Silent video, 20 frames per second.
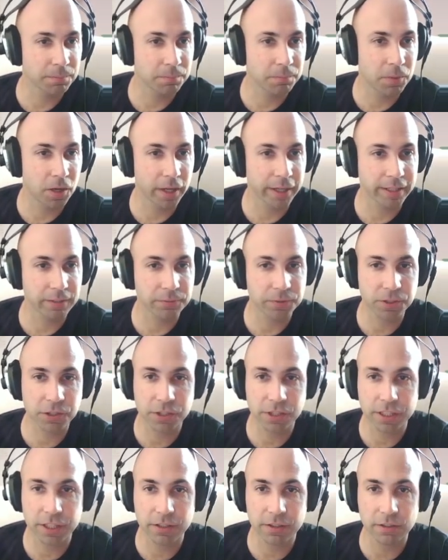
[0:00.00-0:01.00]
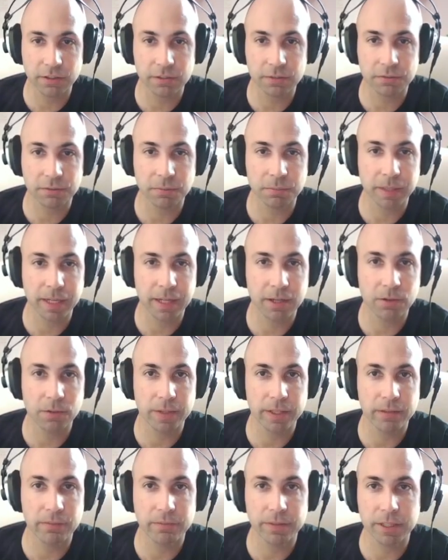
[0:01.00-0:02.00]
market for steel from
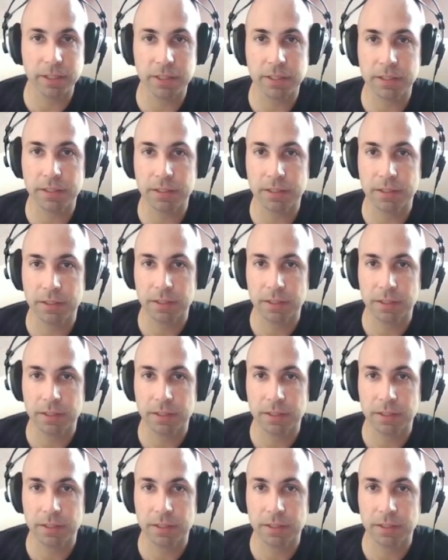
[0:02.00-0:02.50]
EcoInvent.